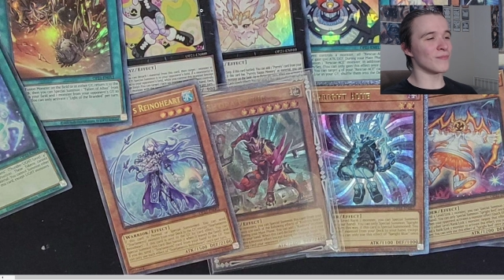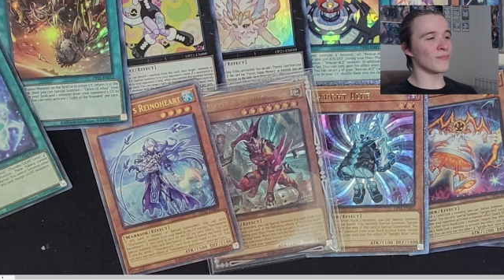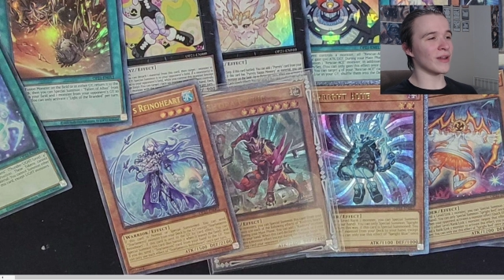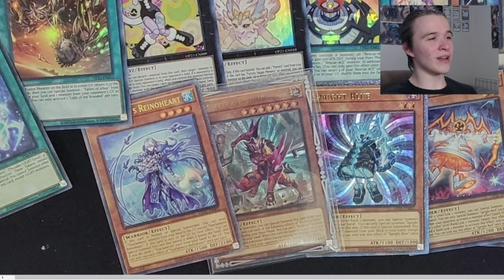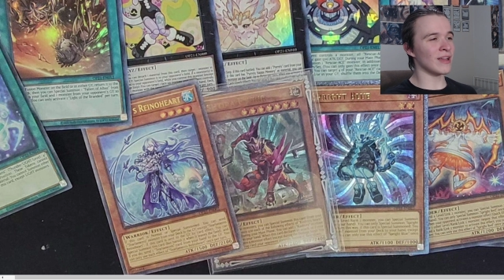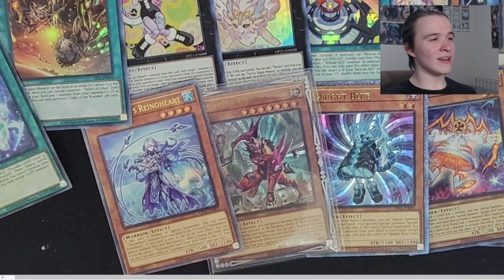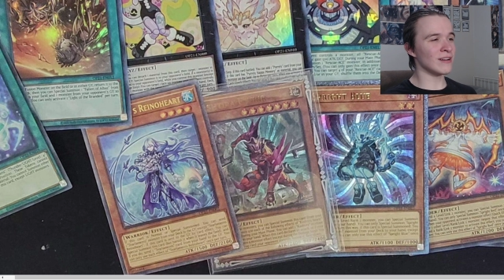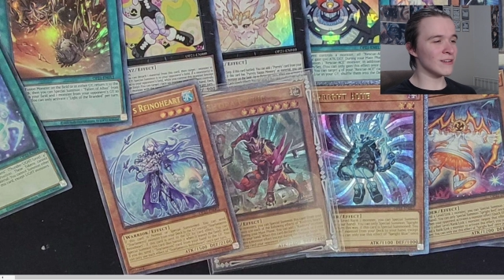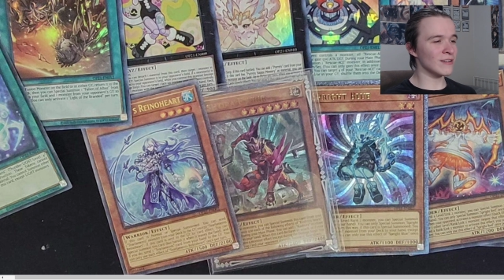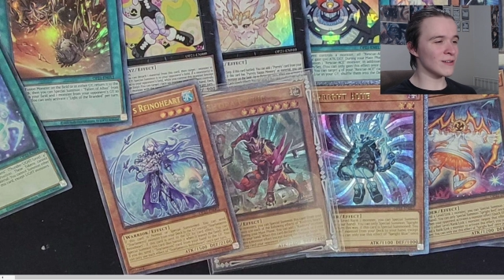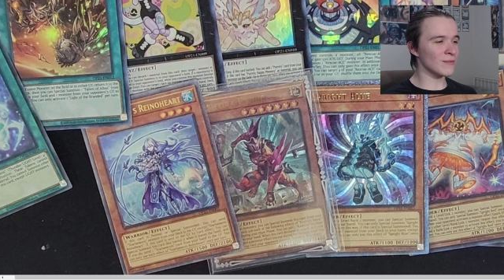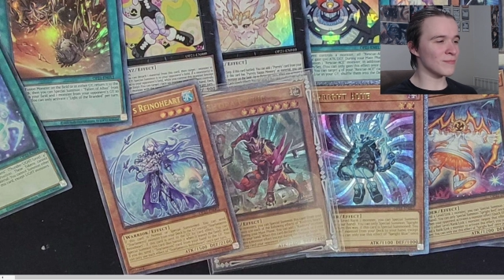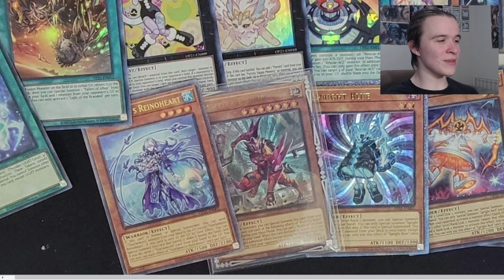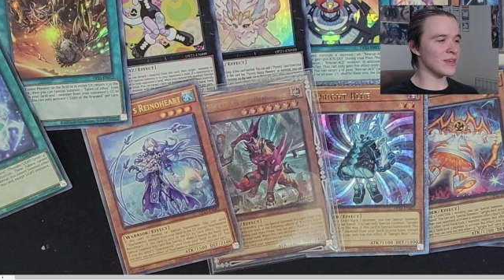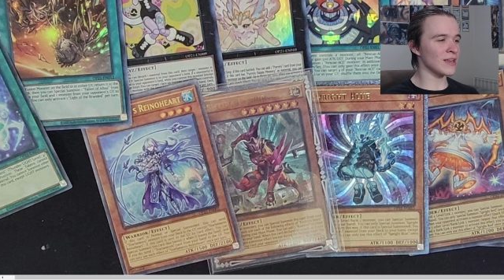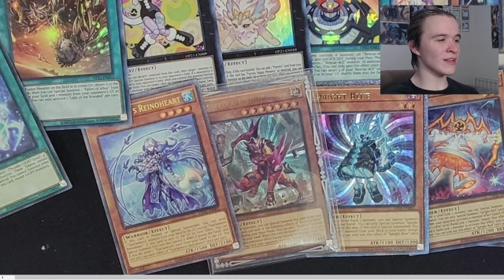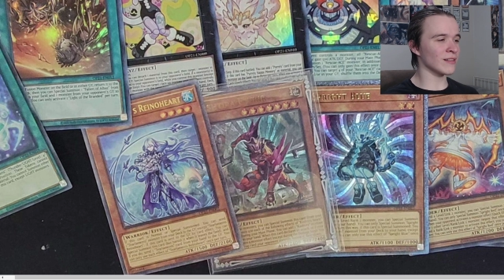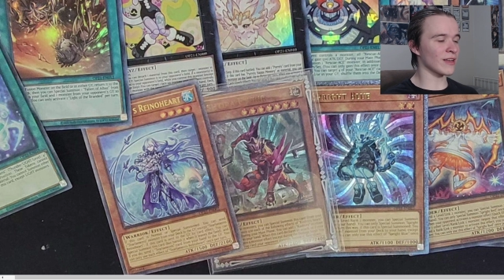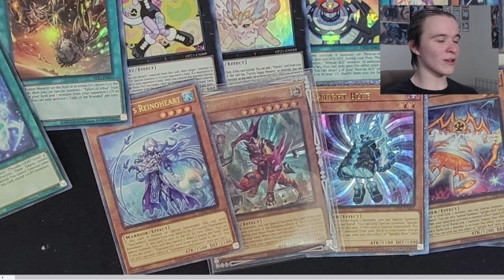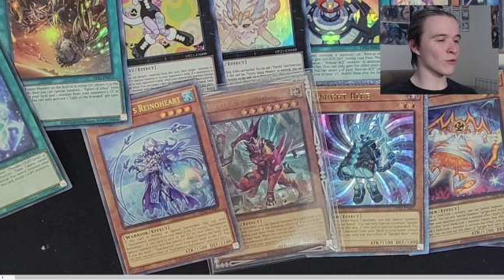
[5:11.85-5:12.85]
but ended up
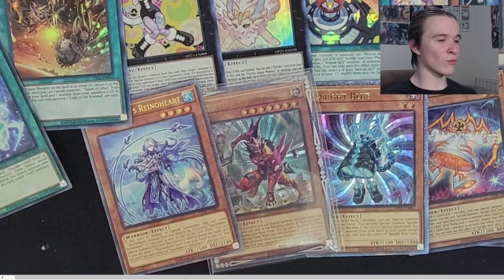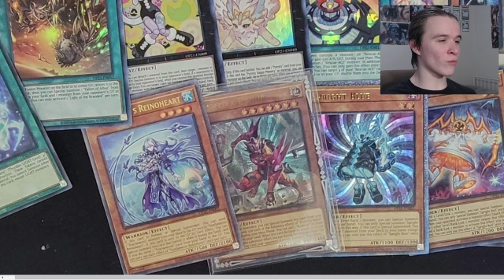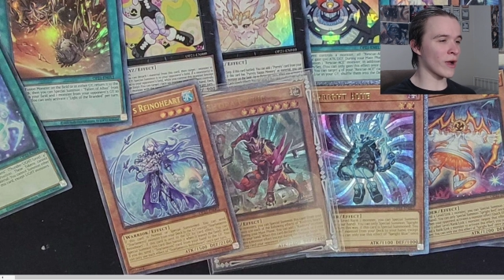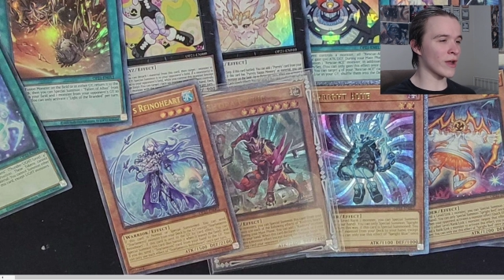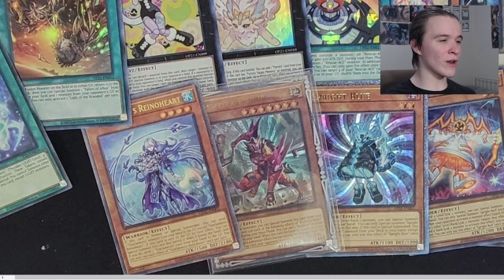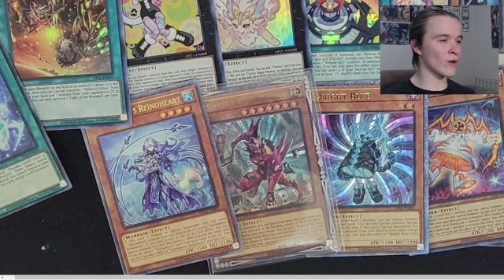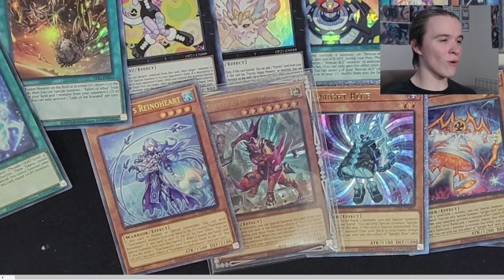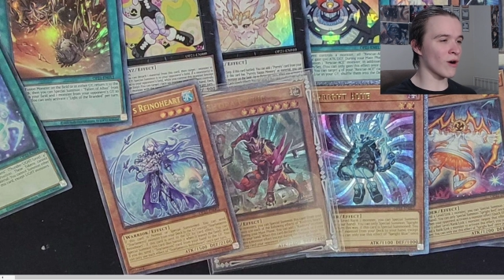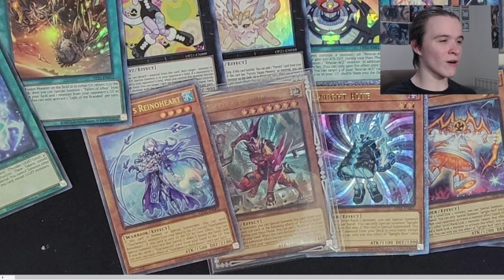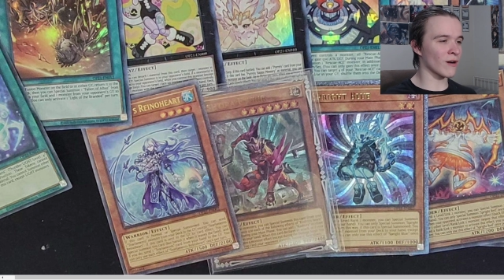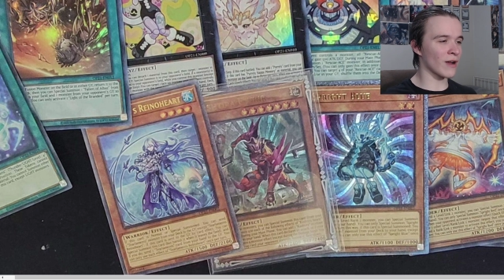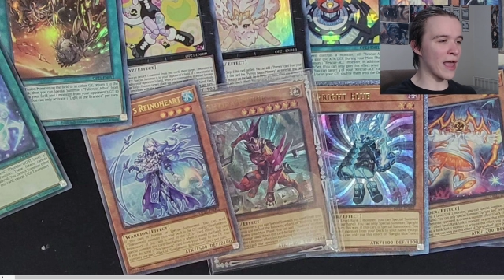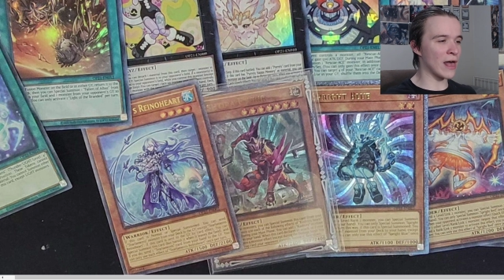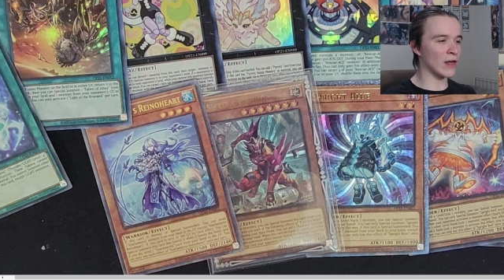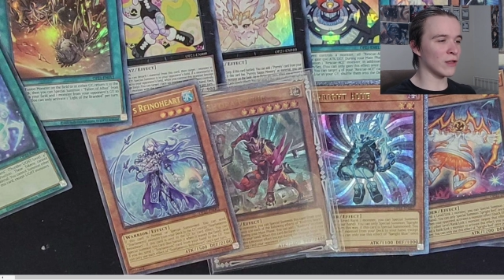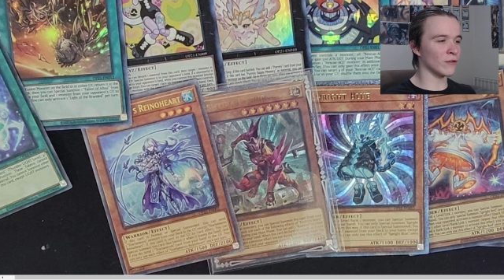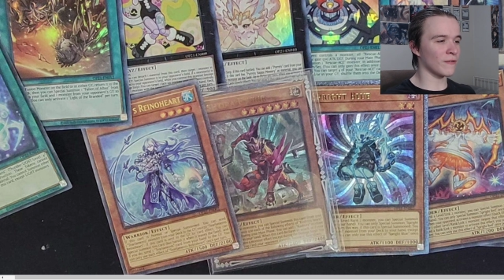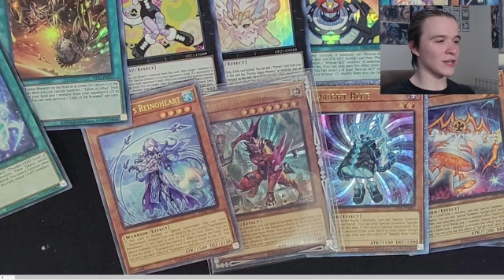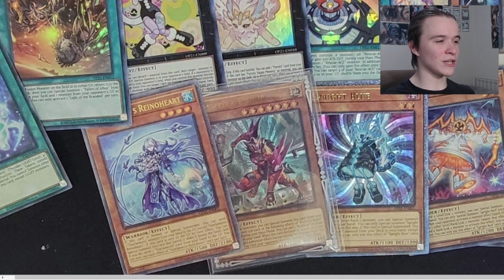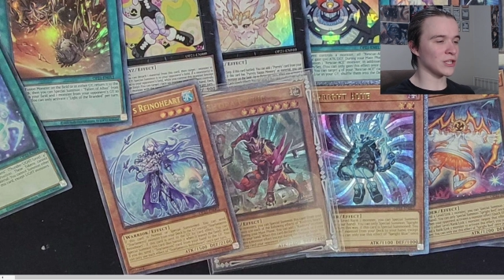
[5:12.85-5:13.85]
being like Riseheart,
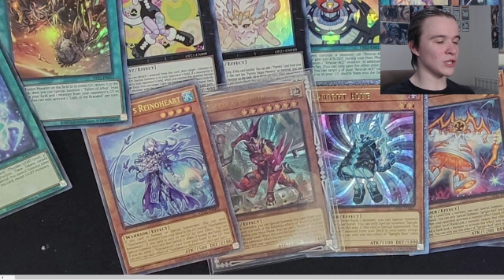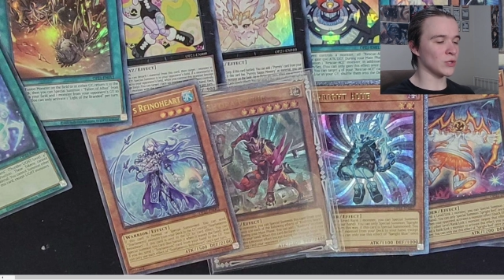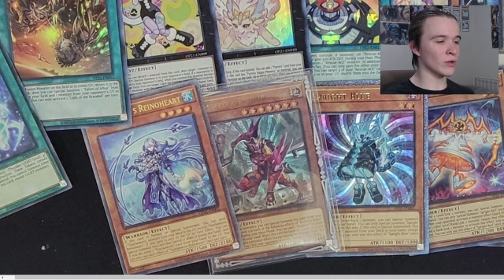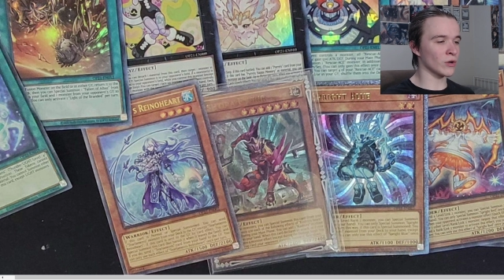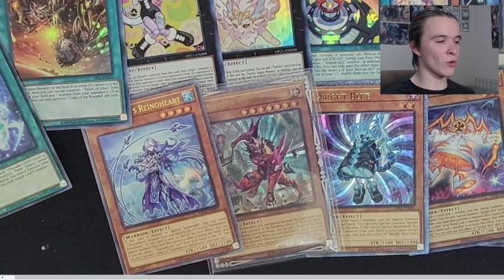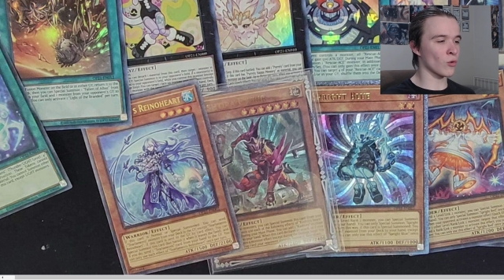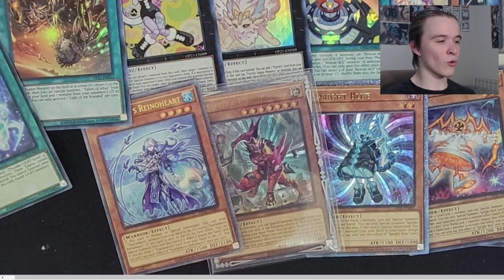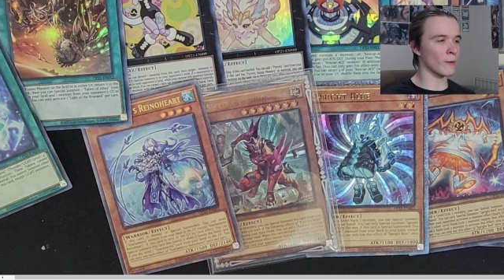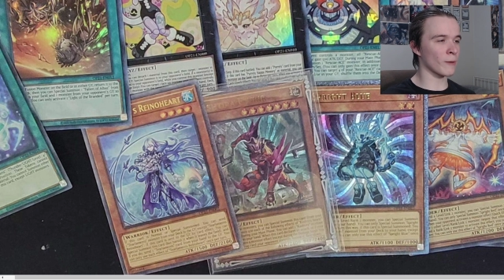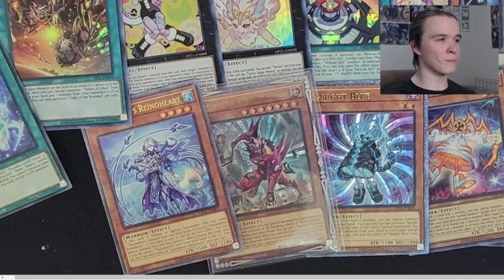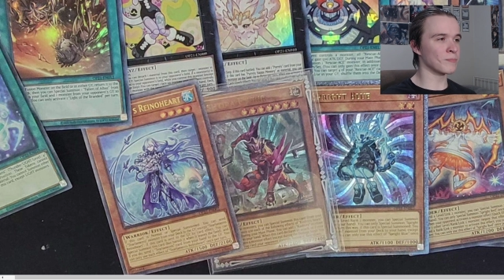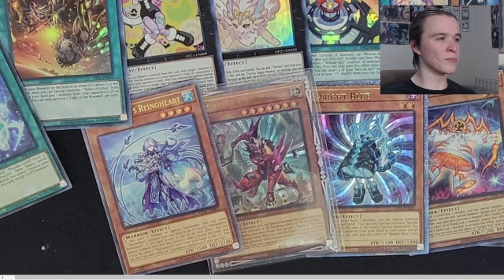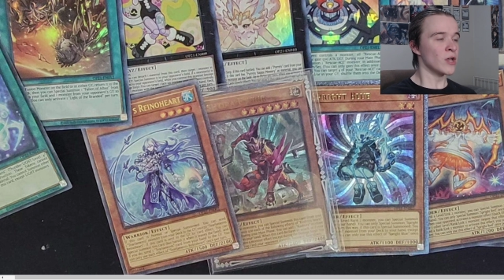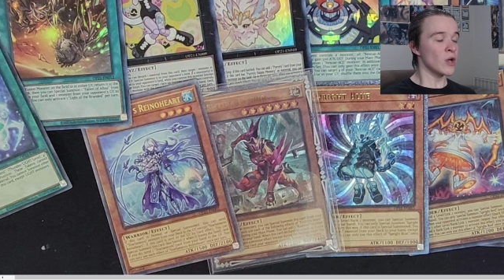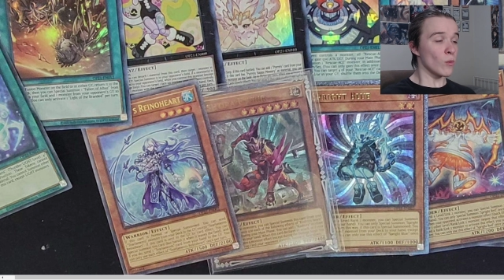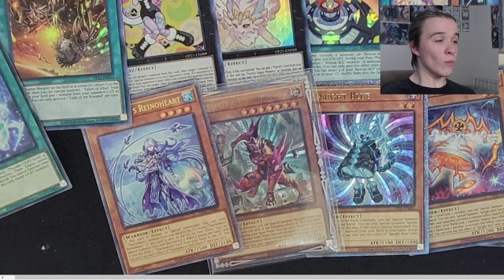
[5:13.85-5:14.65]
elf, and unicorn,